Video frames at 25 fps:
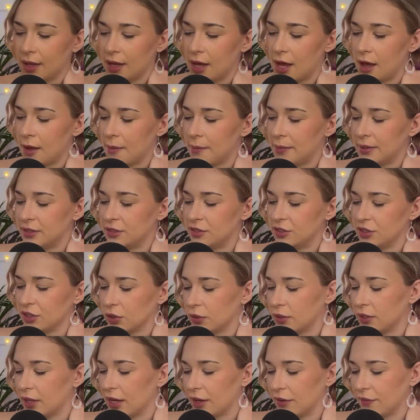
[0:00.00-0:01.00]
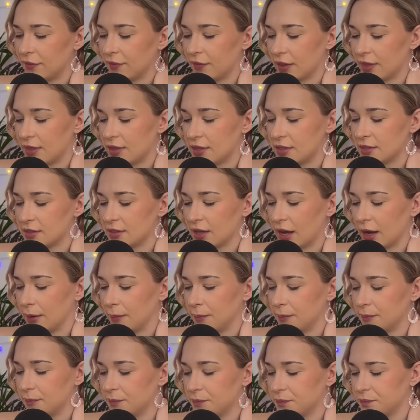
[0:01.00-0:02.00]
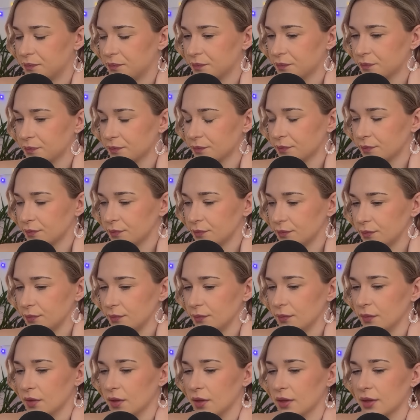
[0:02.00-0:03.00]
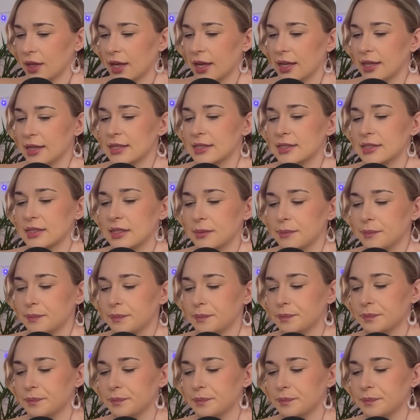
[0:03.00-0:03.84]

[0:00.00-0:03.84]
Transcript: um, into your life at this time let's see.